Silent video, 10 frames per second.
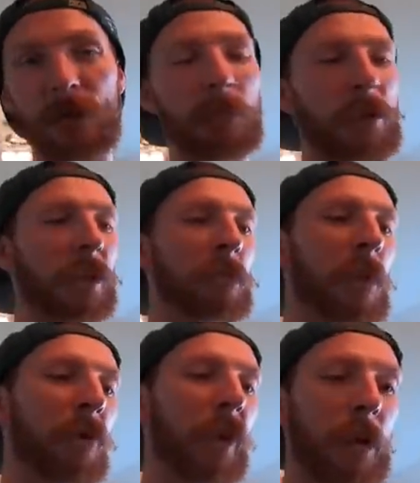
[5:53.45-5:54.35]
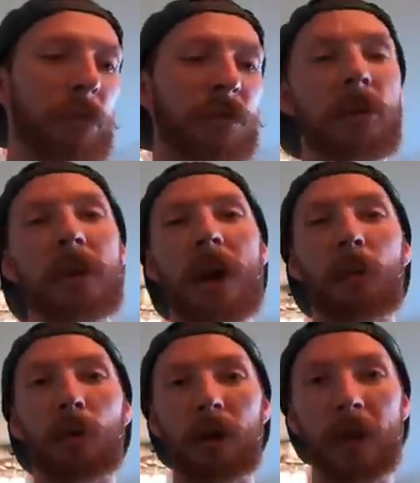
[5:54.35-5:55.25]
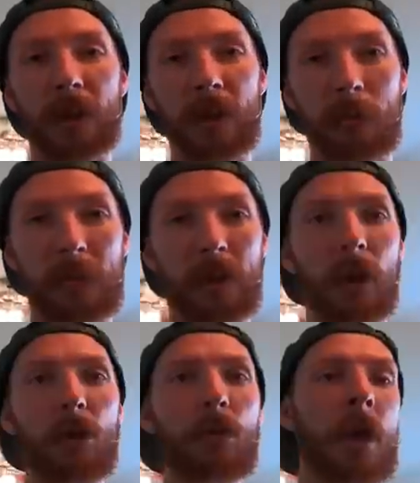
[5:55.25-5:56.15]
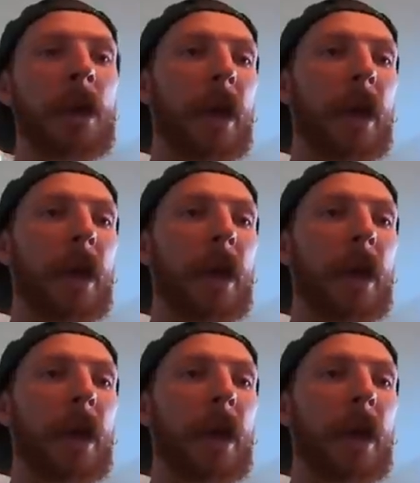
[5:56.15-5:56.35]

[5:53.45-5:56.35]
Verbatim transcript: You can pick them up on Amazon. I will link them below.